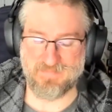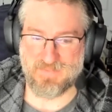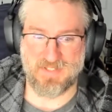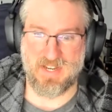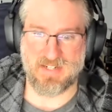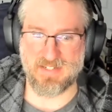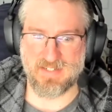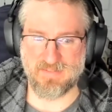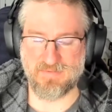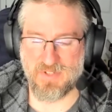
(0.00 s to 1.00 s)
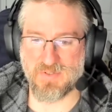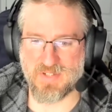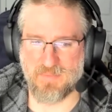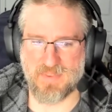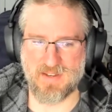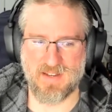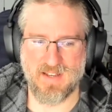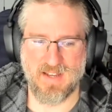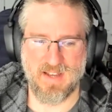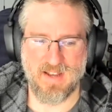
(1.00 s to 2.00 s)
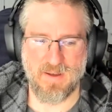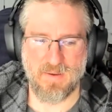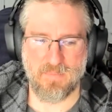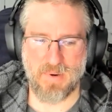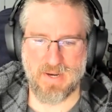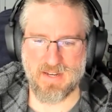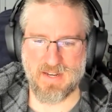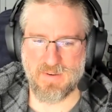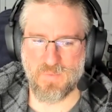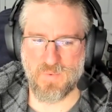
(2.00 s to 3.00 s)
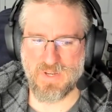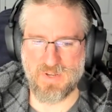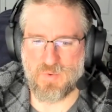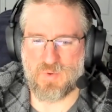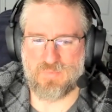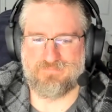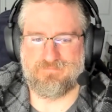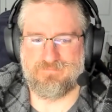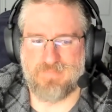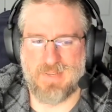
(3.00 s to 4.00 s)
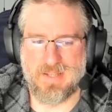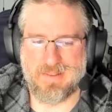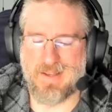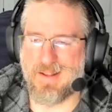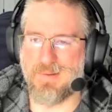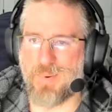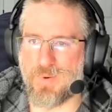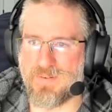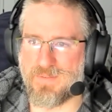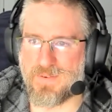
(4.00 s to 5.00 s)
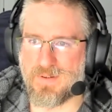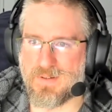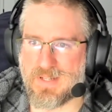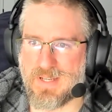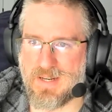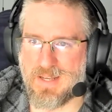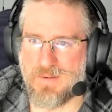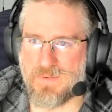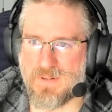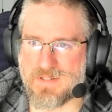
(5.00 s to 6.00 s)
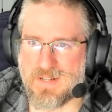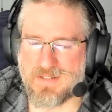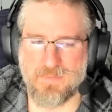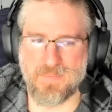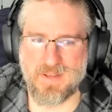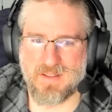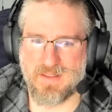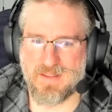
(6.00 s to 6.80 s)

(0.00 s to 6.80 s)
to actually do something. But when you hit that endpoint for getting inference on something,